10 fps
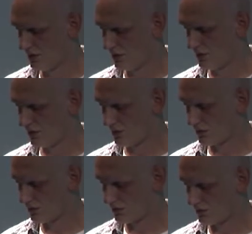
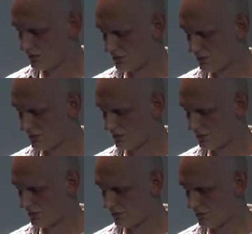so
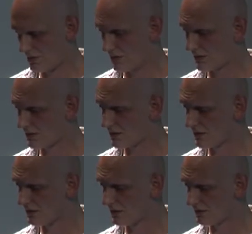it's
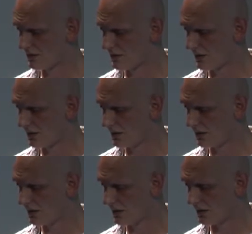it's a,
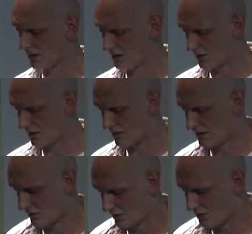
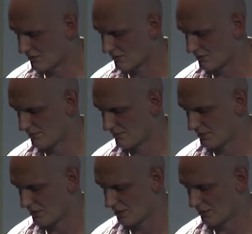a,
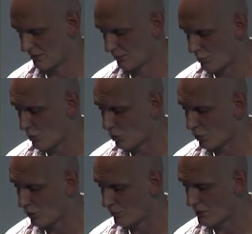a
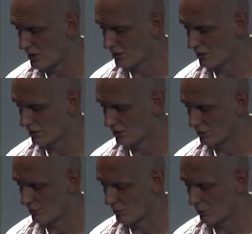popular mean
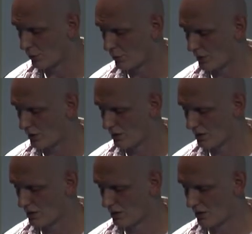or popular
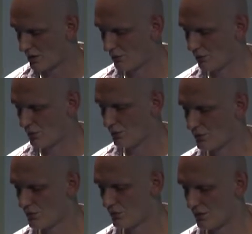way how to
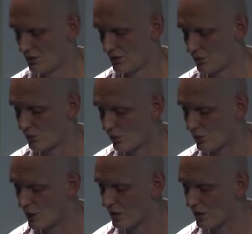use uh, or, or,